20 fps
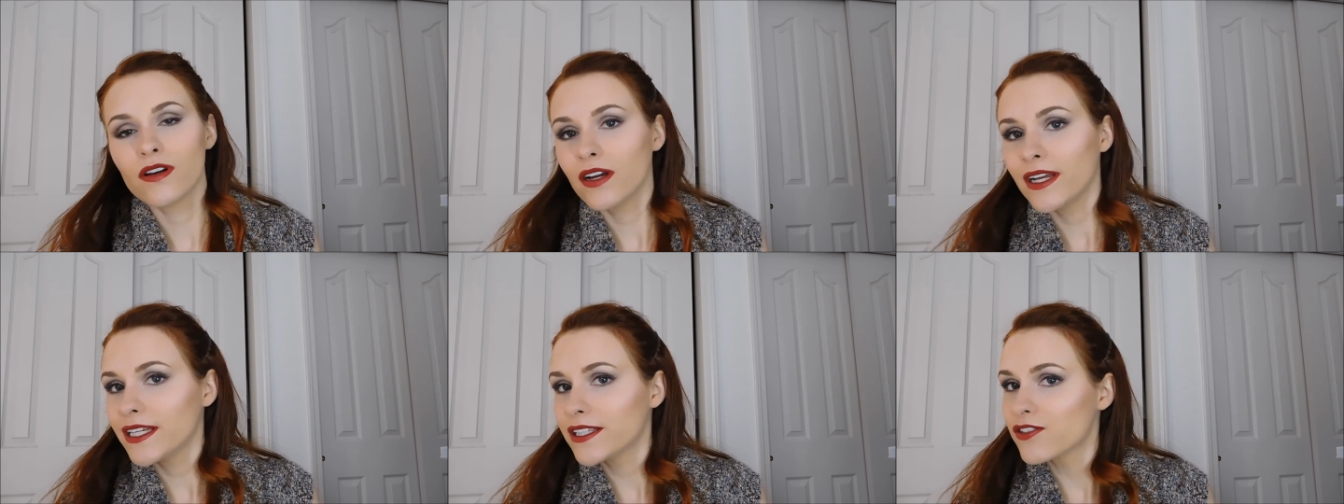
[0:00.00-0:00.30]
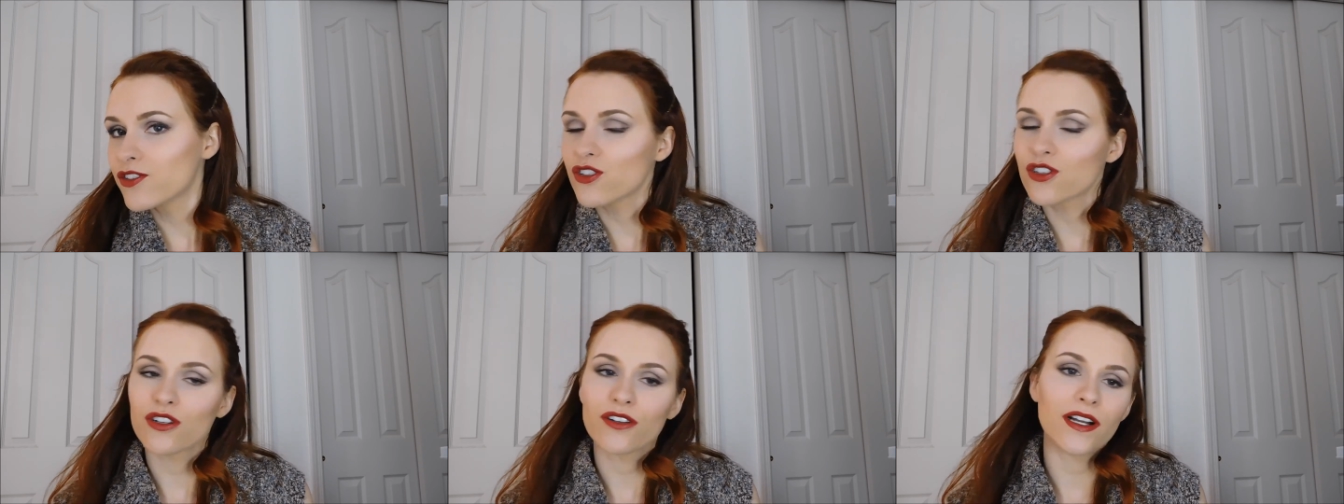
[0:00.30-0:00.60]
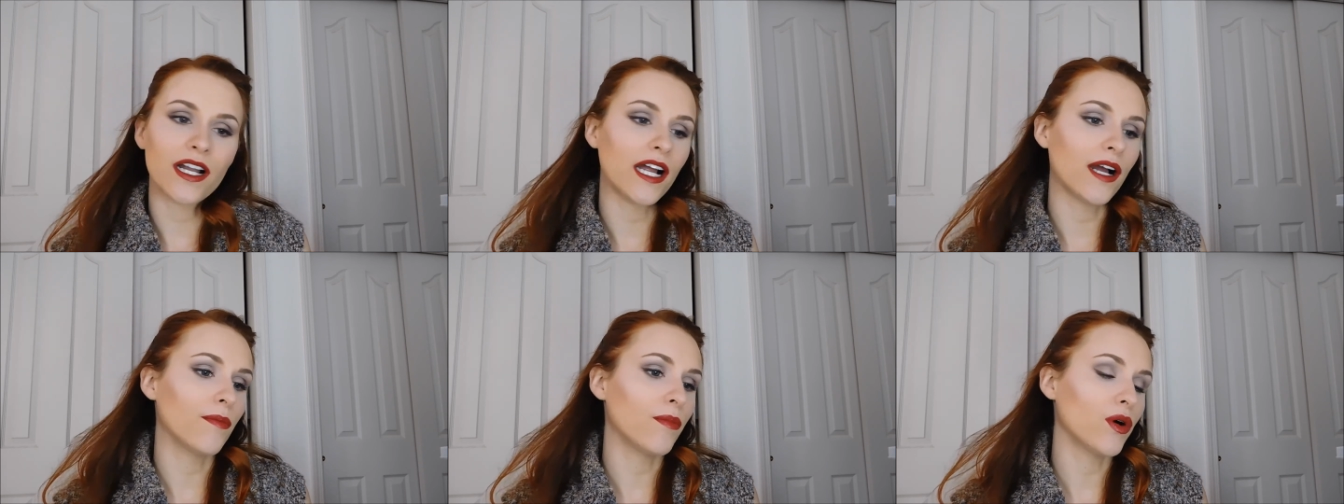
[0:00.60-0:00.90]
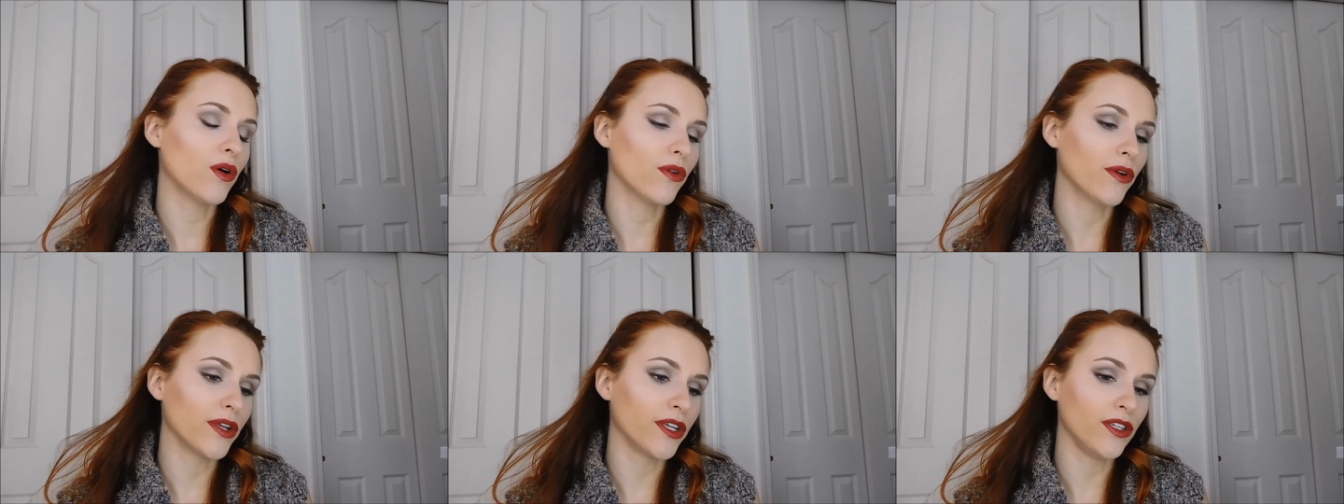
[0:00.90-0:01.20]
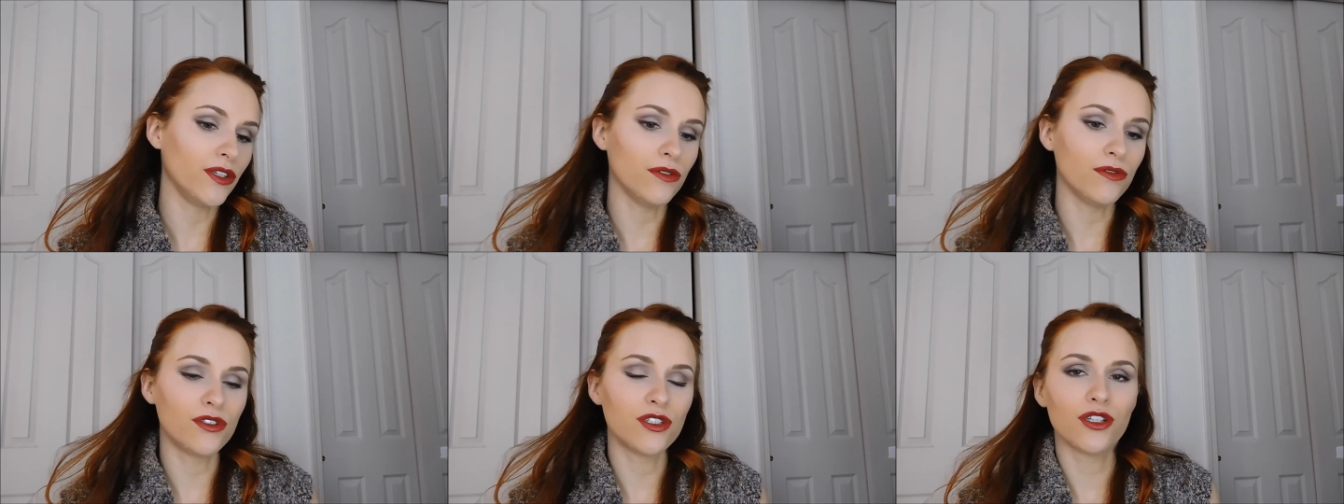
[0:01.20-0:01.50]
Instagram or
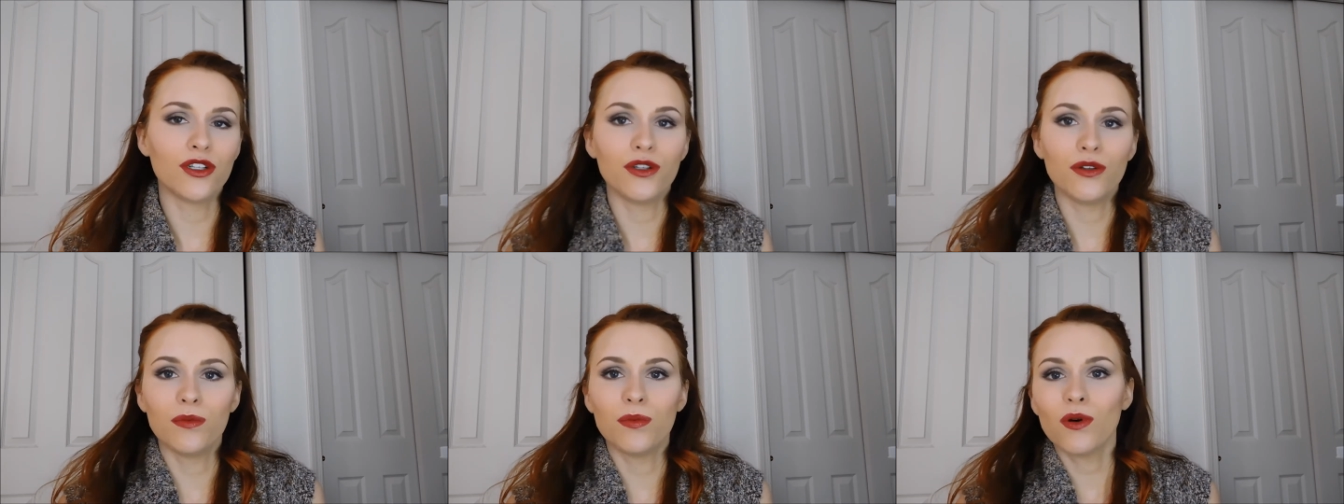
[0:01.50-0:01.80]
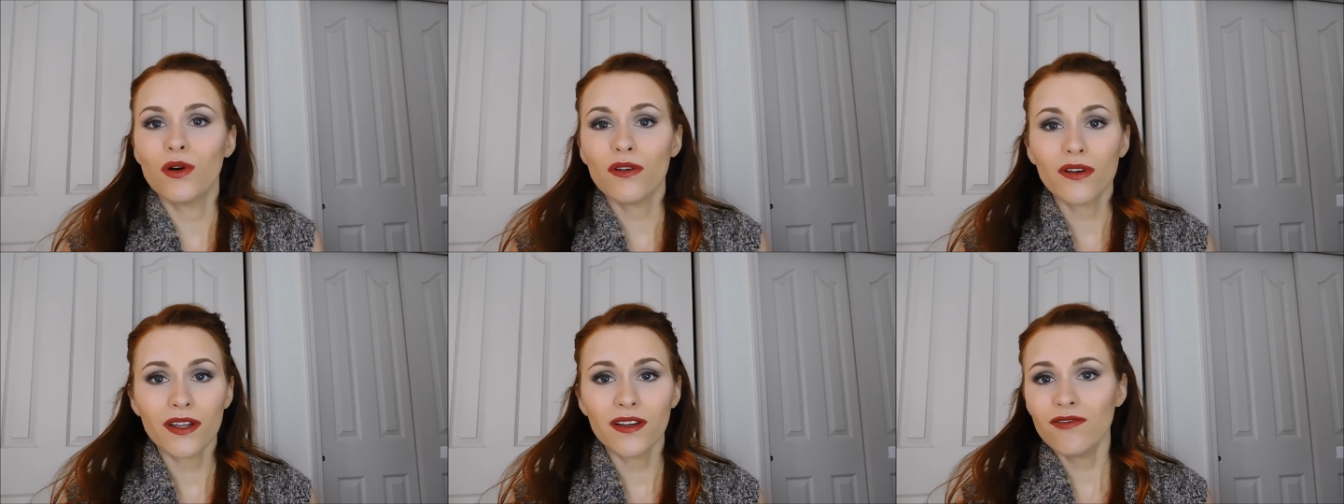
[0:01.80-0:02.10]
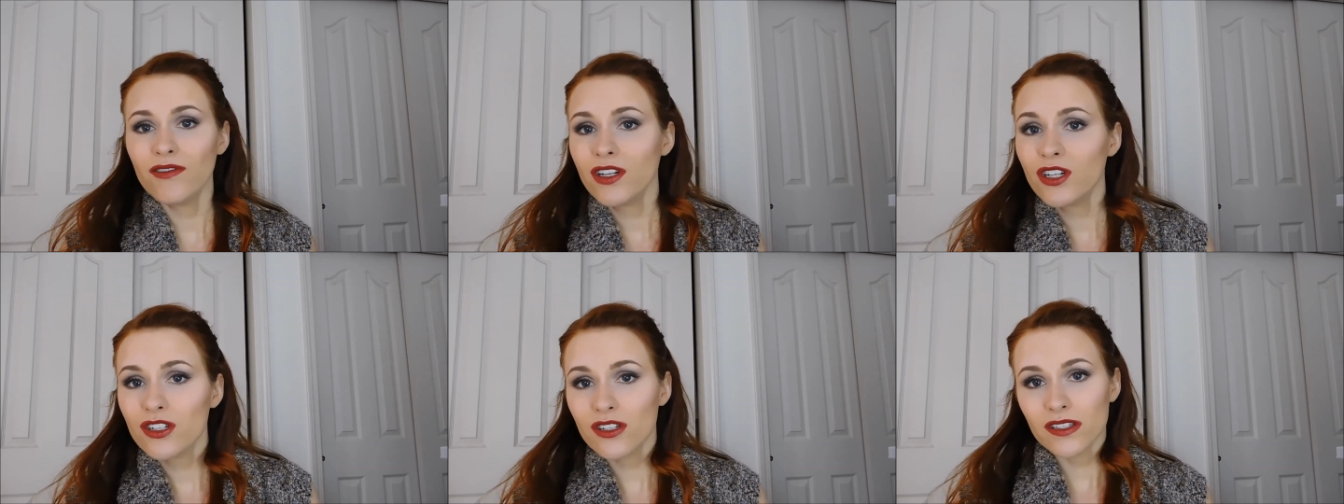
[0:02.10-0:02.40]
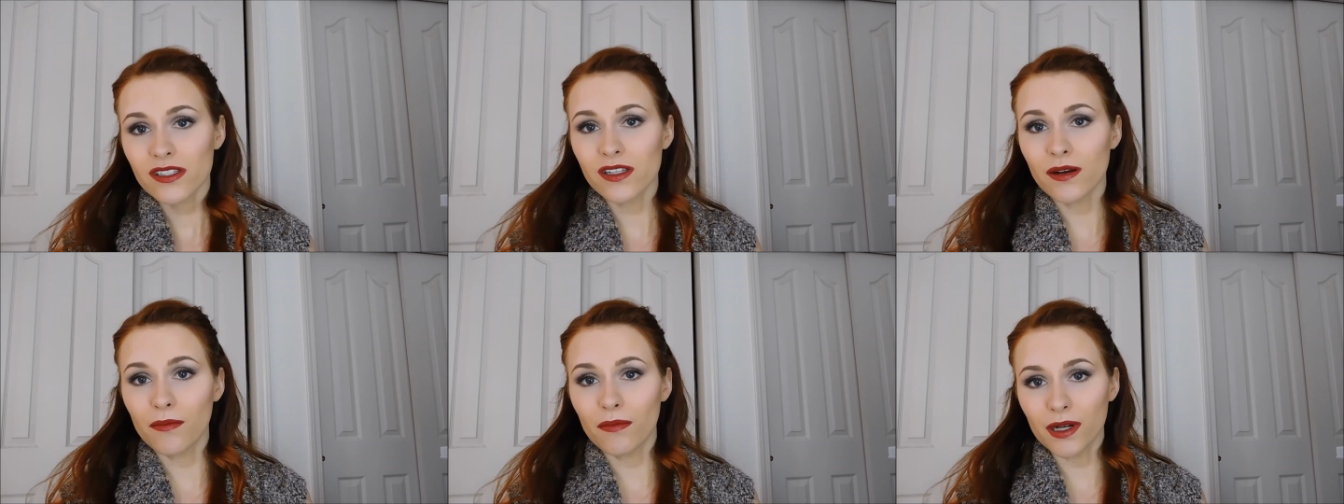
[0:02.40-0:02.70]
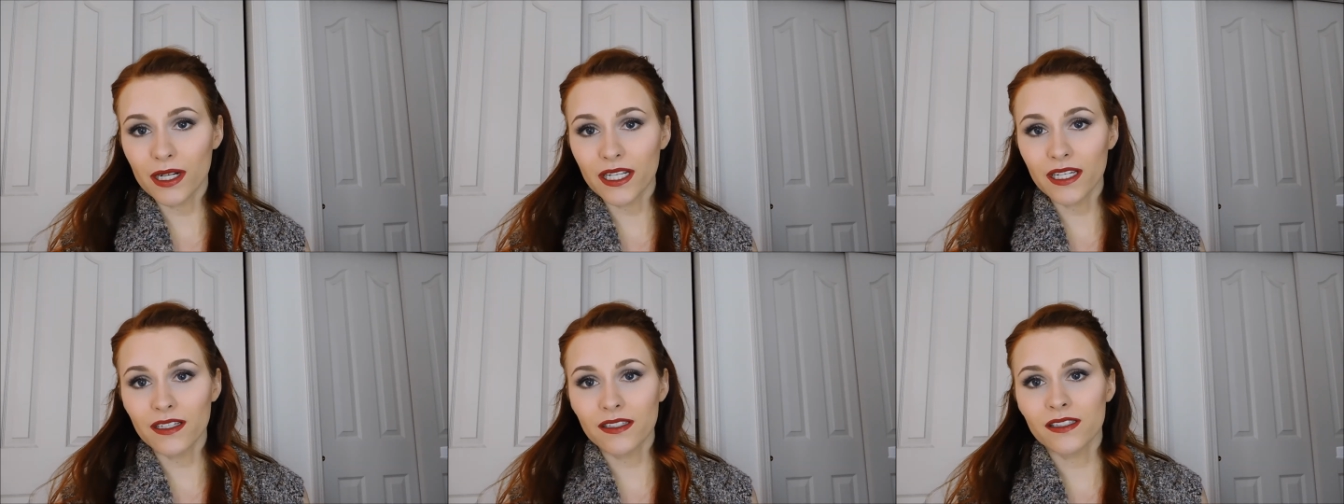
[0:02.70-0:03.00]
YouTube, or even just
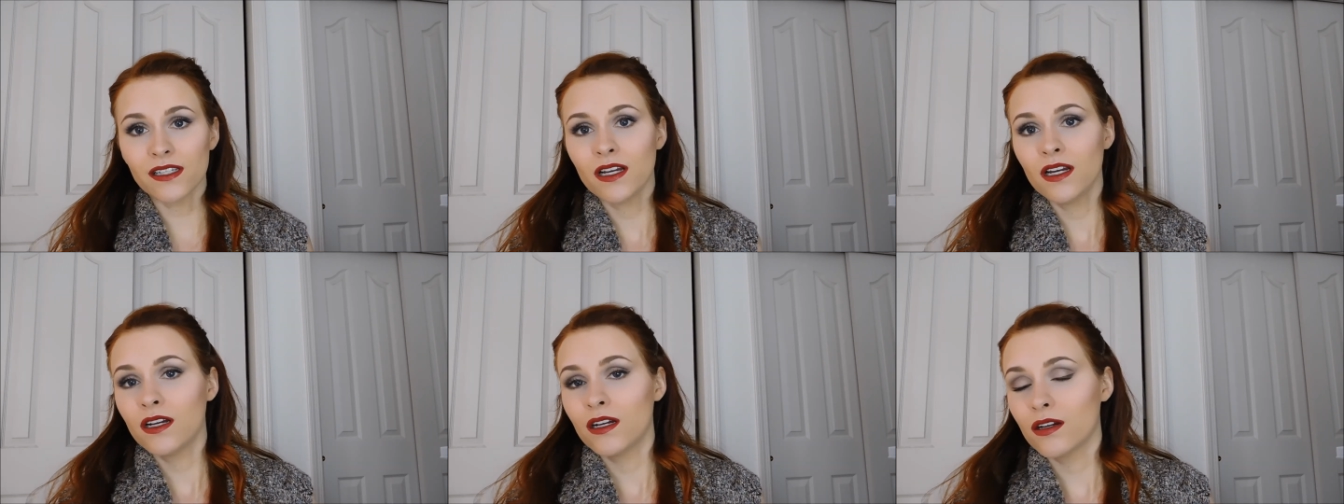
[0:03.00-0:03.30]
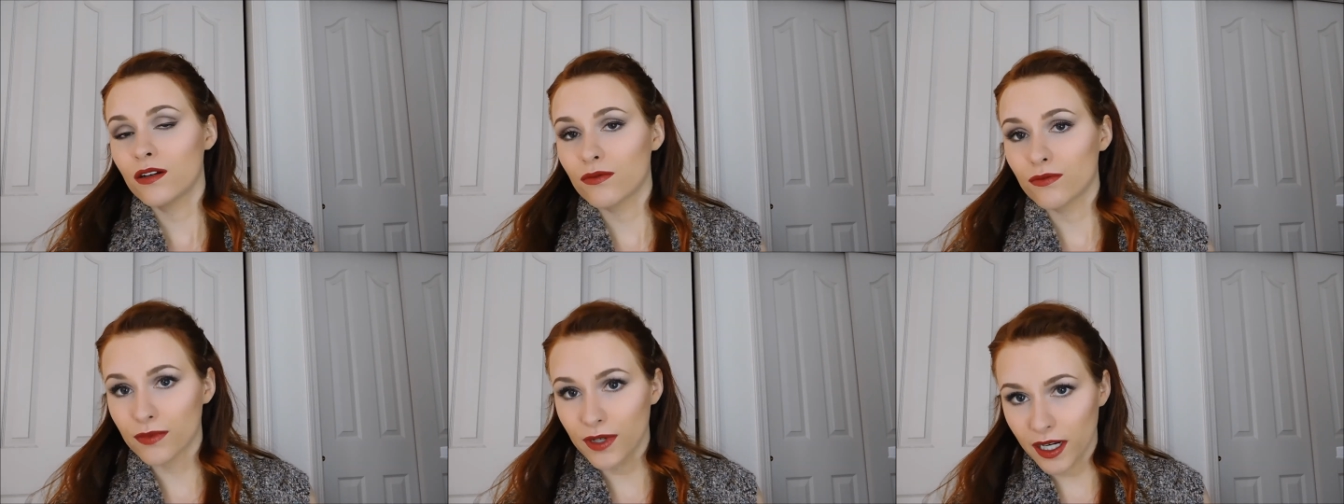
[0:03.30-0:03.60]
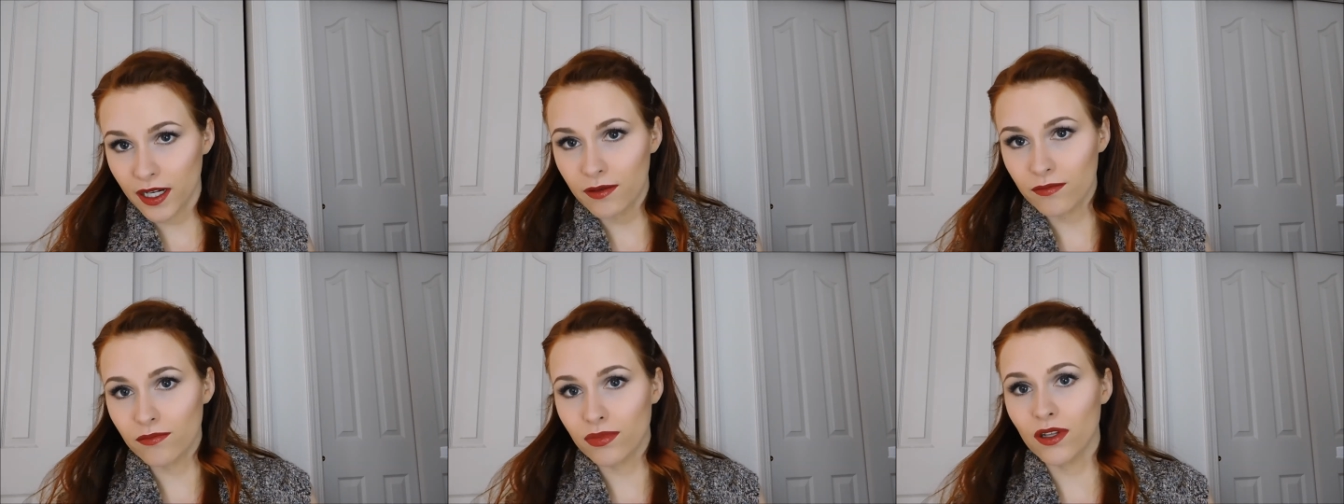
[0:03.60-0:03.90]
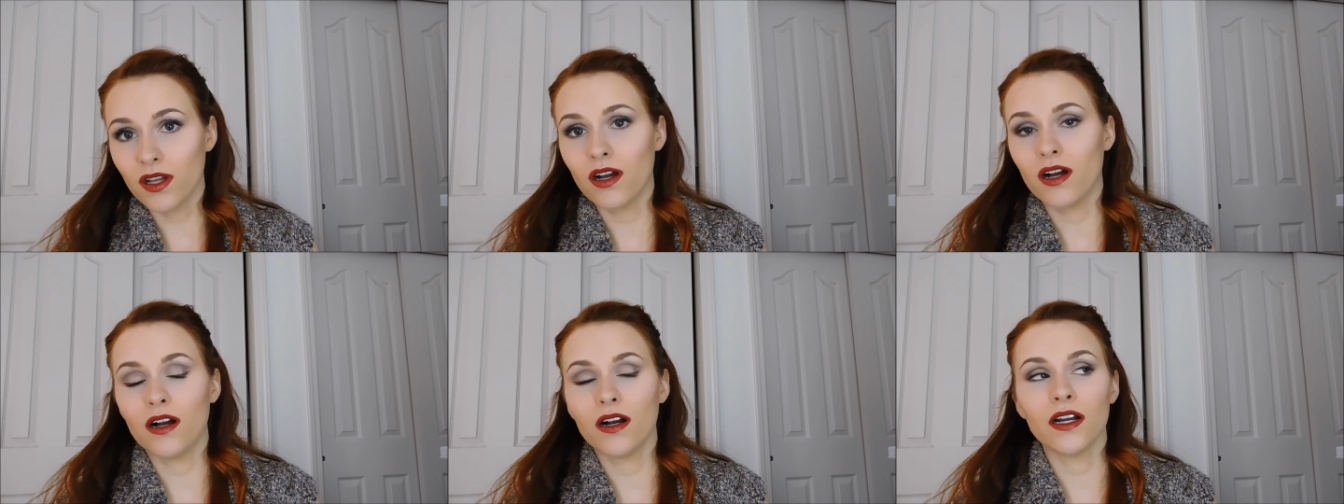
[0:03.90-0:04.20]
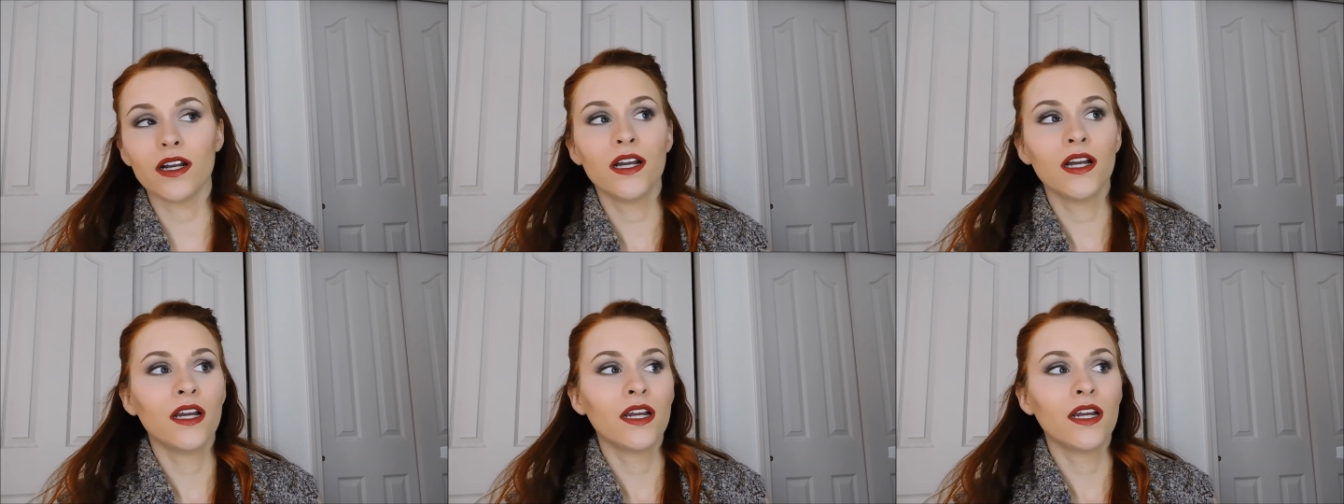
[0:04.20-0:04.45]
somebody's written blog,